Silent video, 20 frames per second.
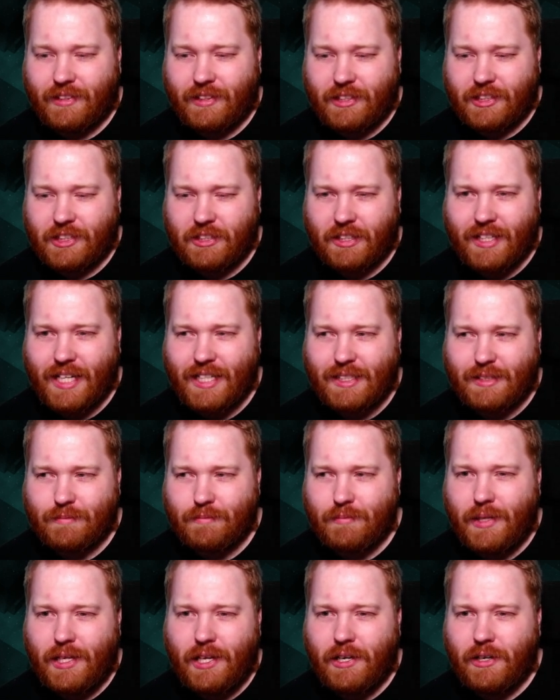So I guess
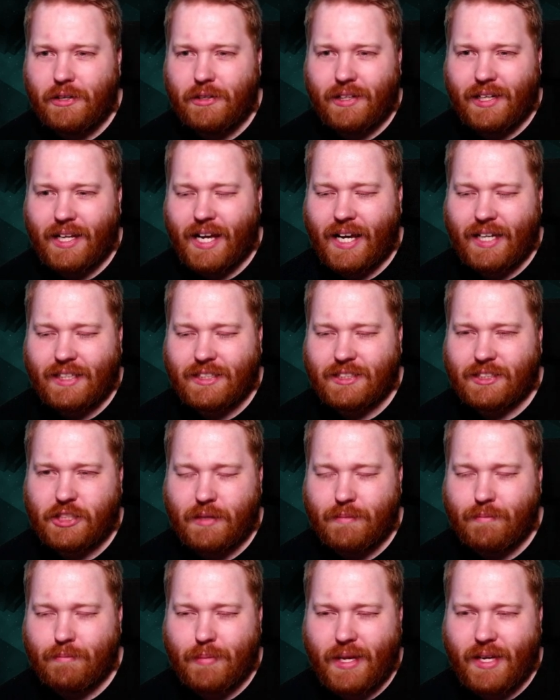Mio likes
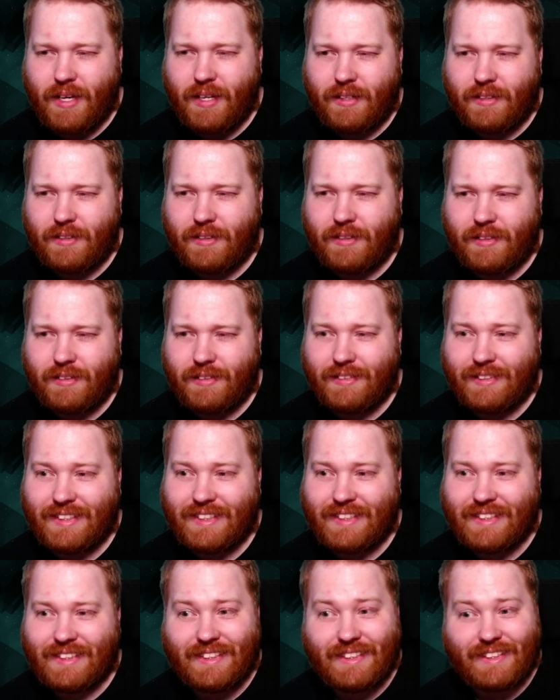Shinpei?
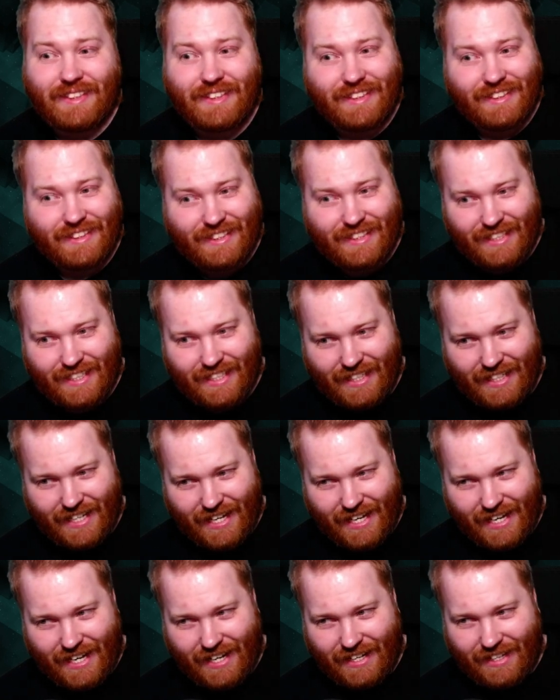
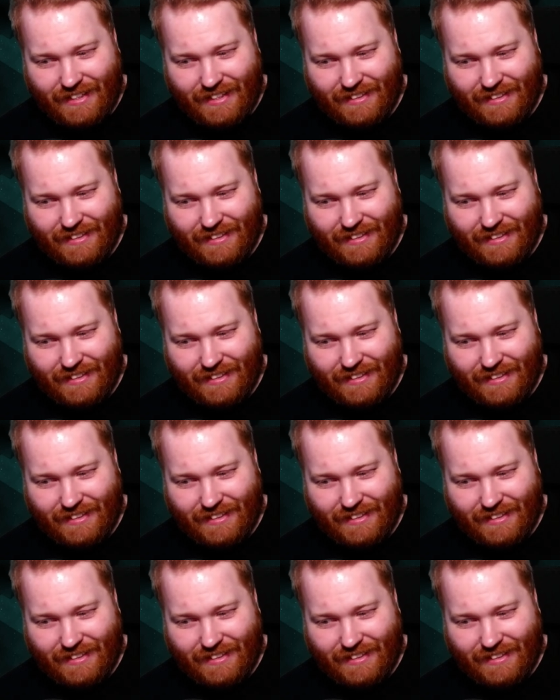Yeah.